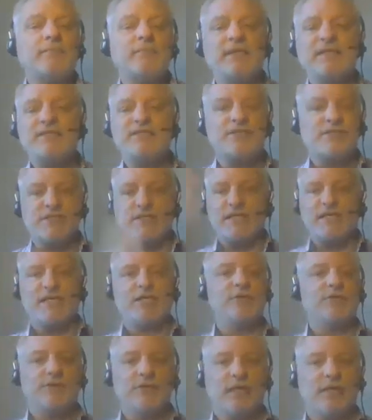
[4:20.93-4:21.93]
It's just
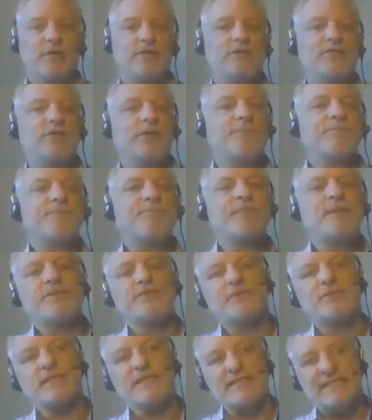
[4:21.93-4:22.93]
huge now. So
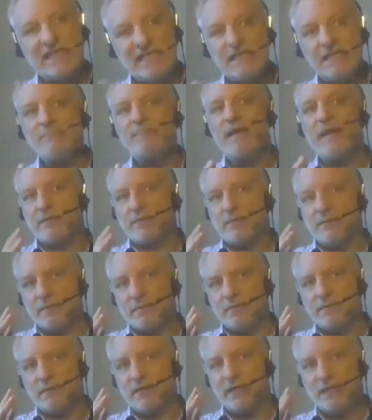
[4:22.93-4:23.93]
this
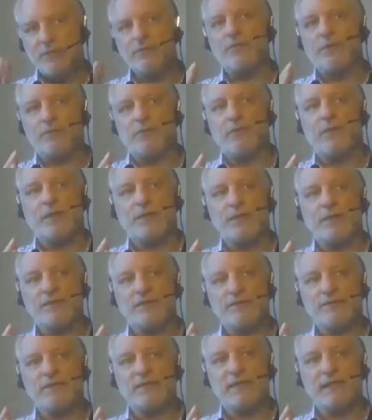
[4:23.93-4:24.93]
inward one
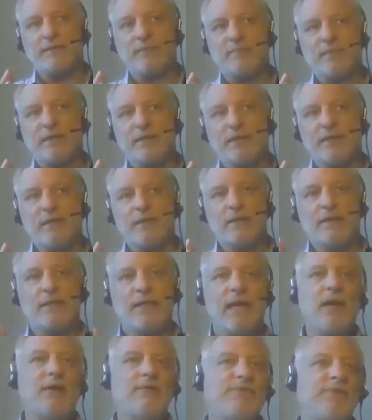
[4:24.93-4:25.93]
is one thing, but
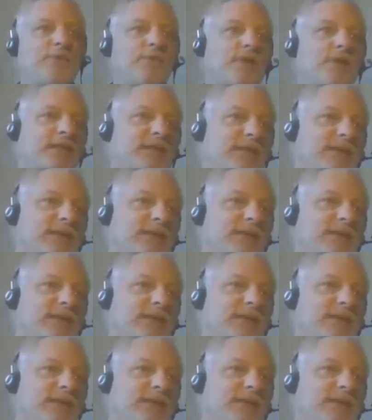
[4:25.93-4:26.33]
now if you want to